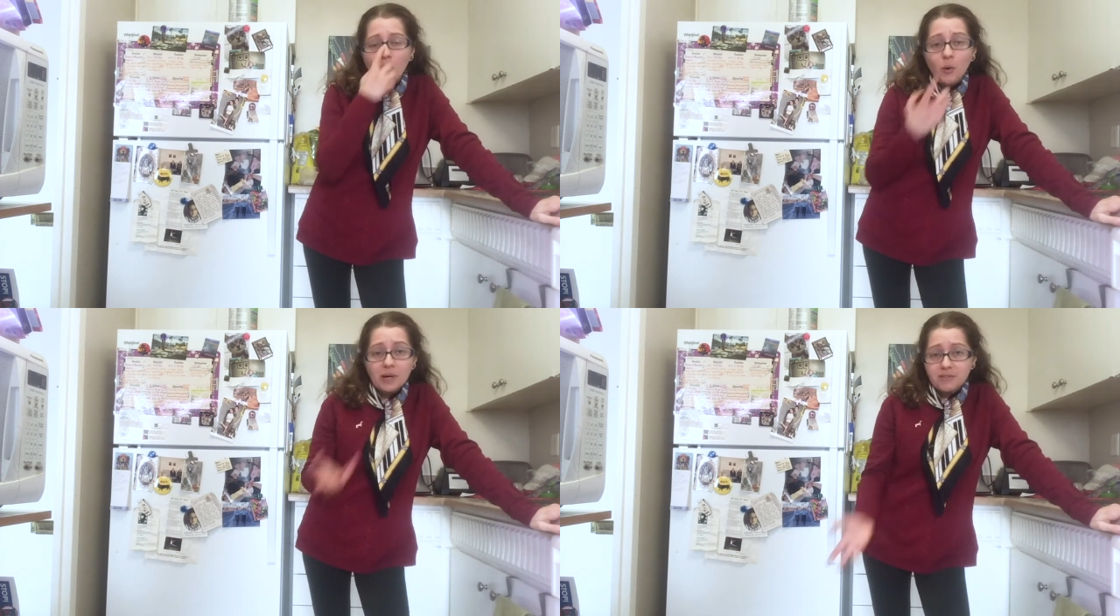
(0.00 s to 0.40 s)

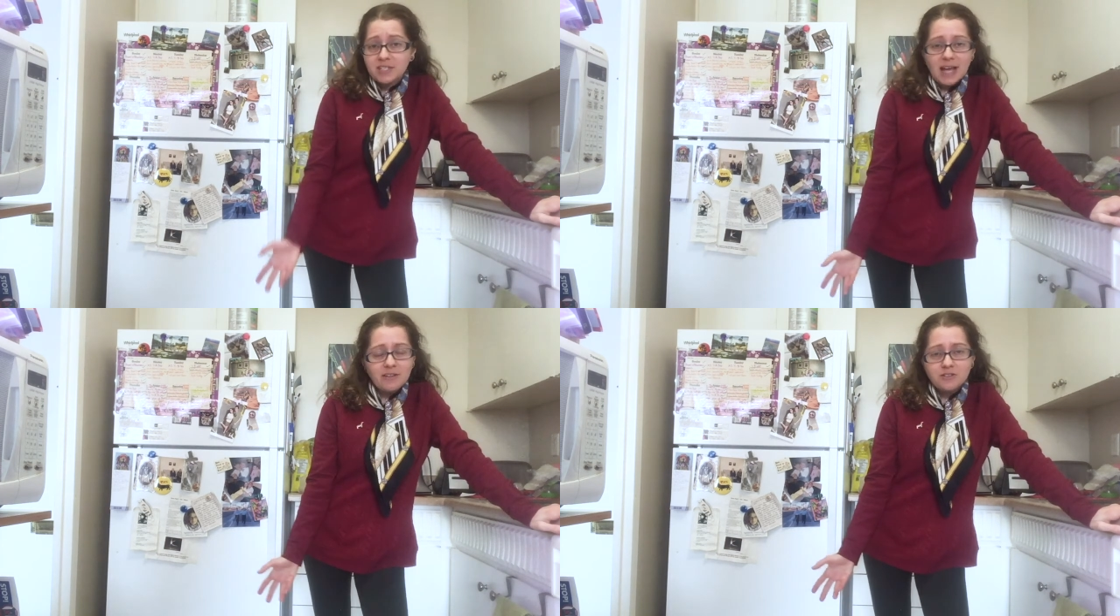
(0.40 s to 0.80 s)
Whatever
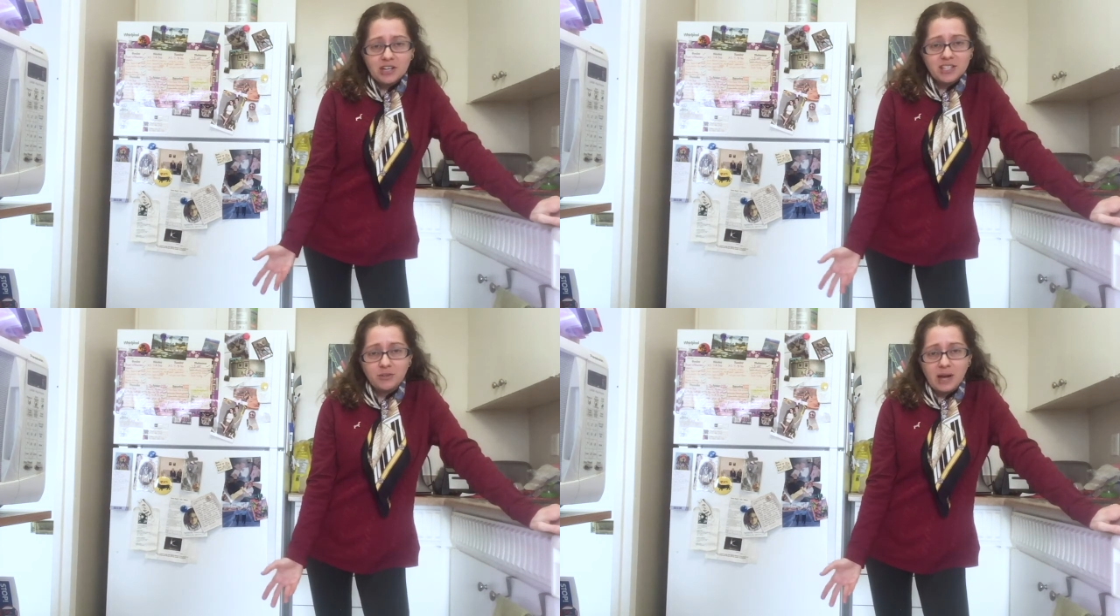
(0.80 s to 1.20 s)
salad
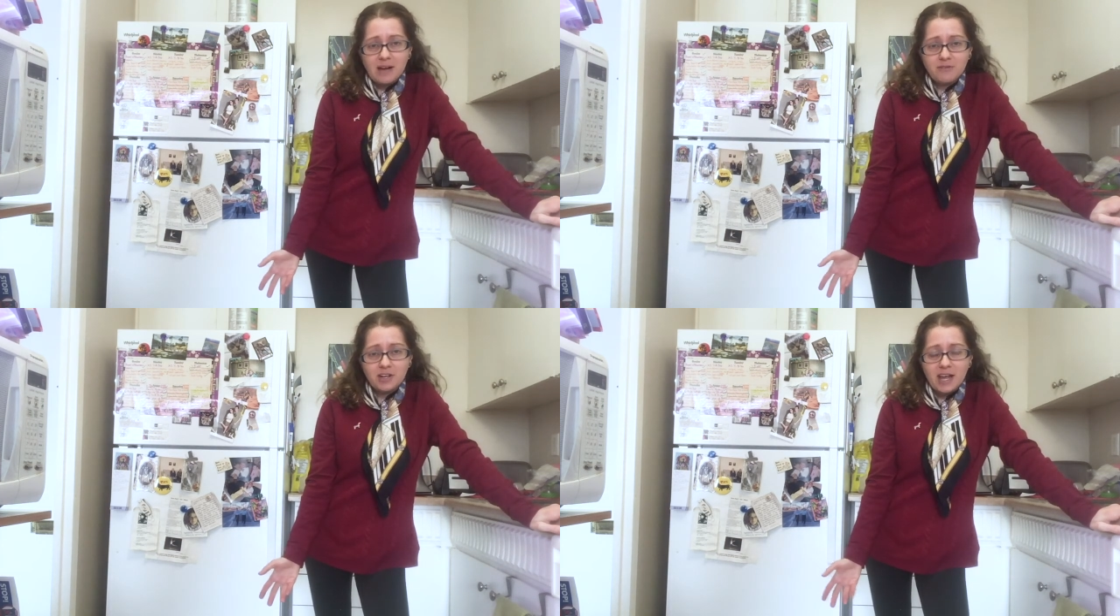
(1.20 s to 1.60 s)
dressing you
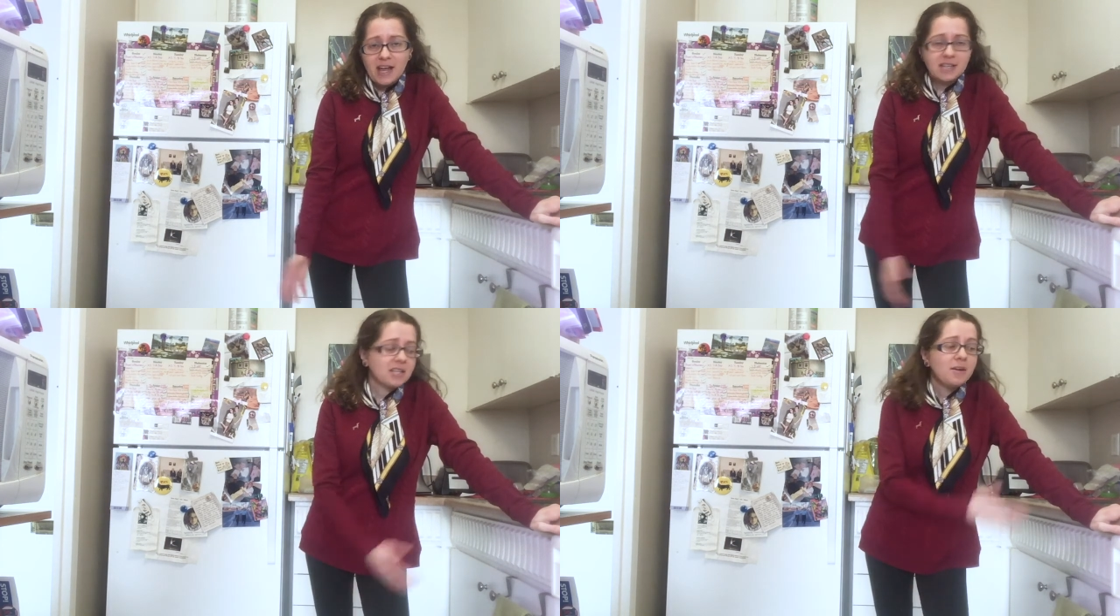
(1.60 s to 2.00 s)
have on
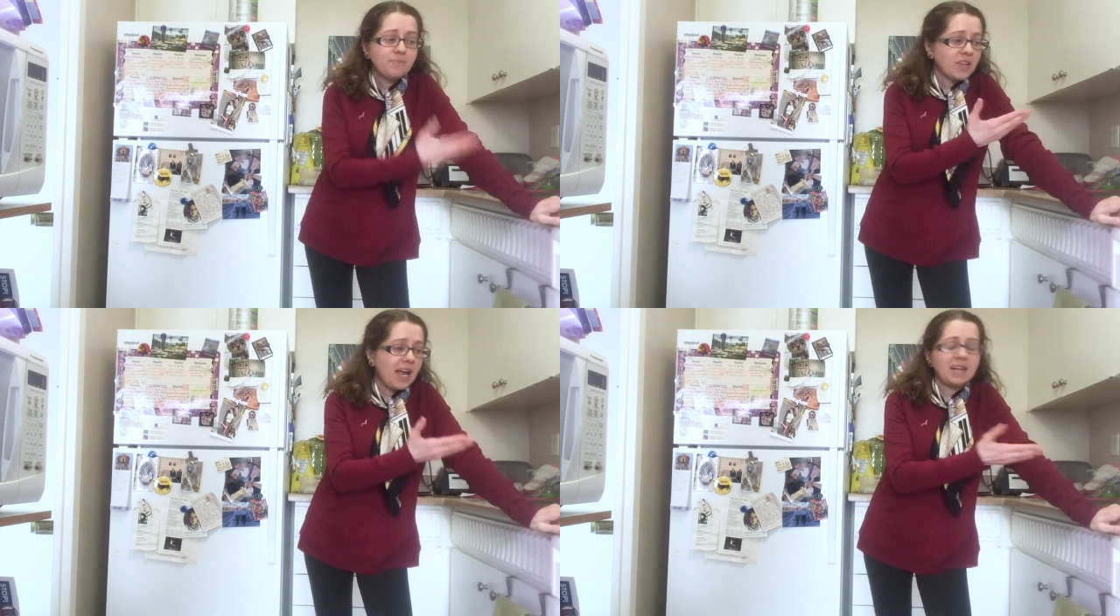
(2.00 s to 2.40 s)
hand.
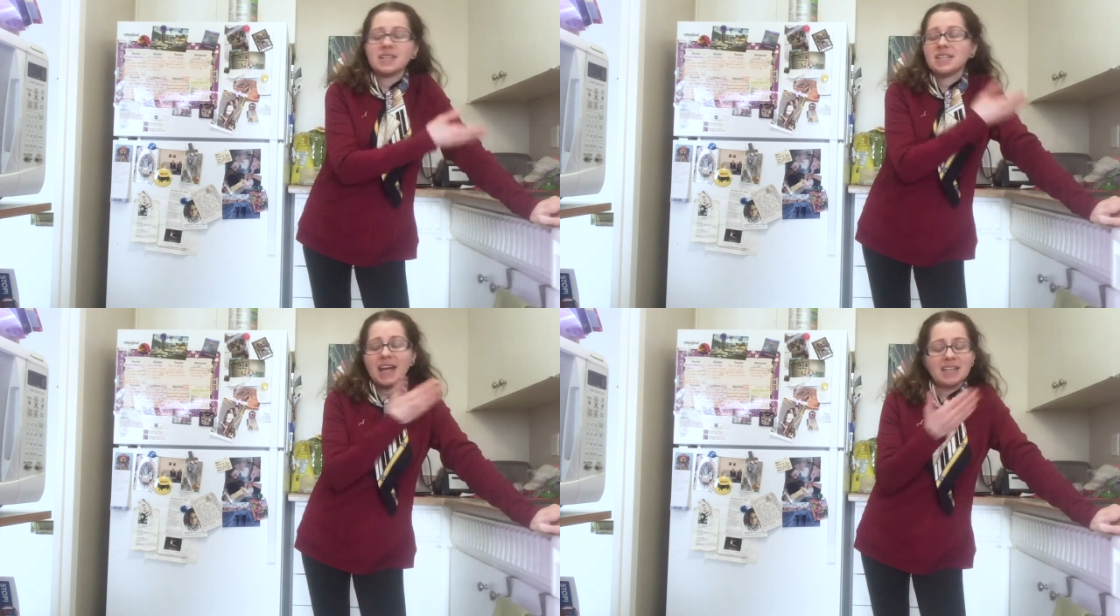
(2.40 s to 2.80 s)
Again,
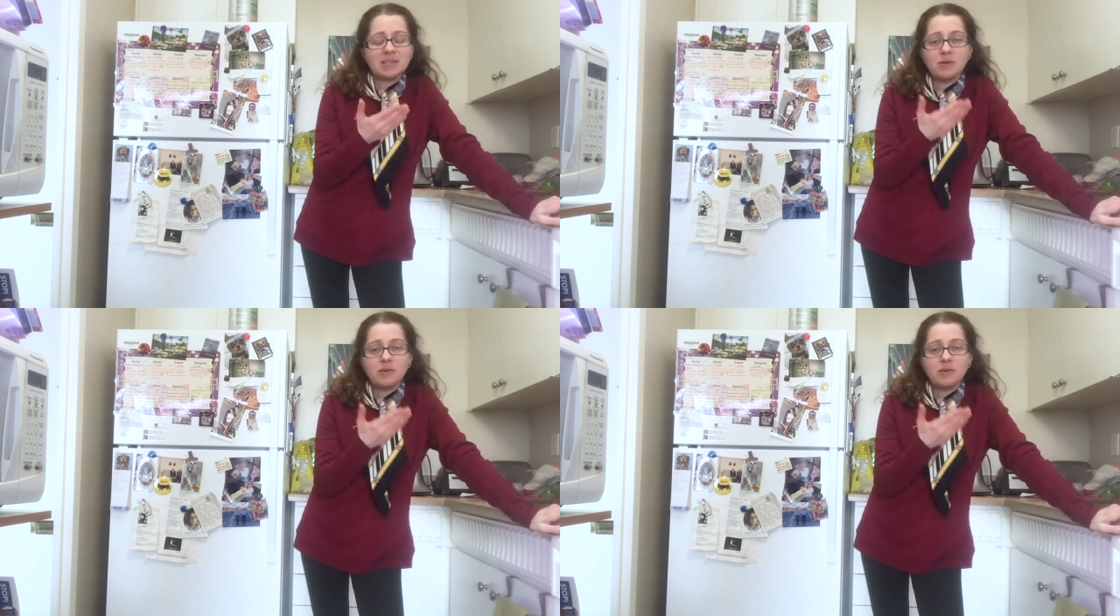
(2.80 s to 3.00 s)
take